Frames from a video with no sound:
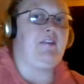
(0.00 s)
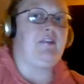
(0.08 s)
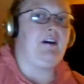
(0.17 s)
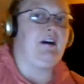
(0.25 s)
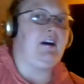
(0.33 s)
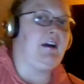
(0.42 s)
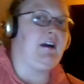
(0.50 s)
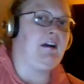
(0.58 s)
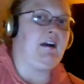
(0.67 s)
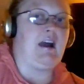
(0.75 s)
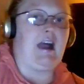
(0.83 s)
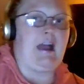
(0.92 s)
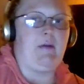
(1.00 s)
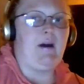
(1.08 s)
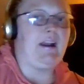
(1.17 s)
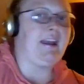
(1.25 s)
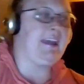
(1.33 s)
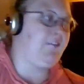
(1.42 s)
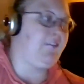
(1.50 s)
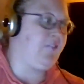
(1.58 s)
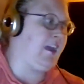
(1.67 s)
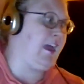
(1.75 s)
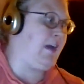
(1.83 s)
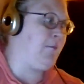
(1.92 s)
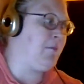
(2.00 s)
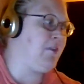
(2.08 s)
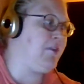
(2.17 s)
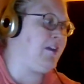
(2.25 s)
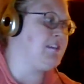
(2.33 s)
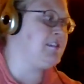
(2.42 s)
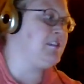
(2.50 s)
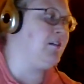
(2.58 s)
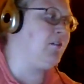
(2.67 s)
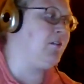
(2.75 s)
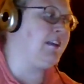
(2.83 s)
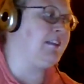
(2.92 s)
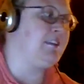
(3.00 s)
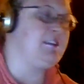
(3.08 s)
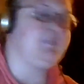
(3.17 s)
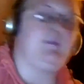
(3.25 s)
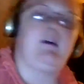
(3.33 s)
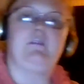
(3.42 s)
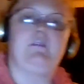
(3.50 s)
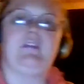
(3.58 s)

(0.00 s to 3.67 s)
the I want to get the amethyst though, like the smaller one, the